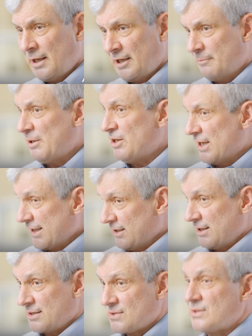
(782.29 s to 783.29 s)
in the mid
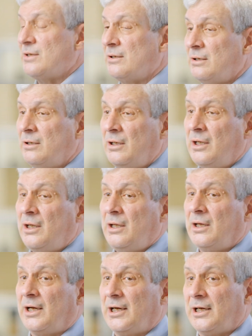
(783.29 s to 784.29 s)
90s.
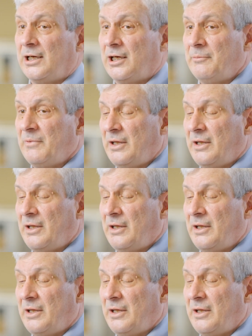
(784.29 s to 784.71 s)
Um,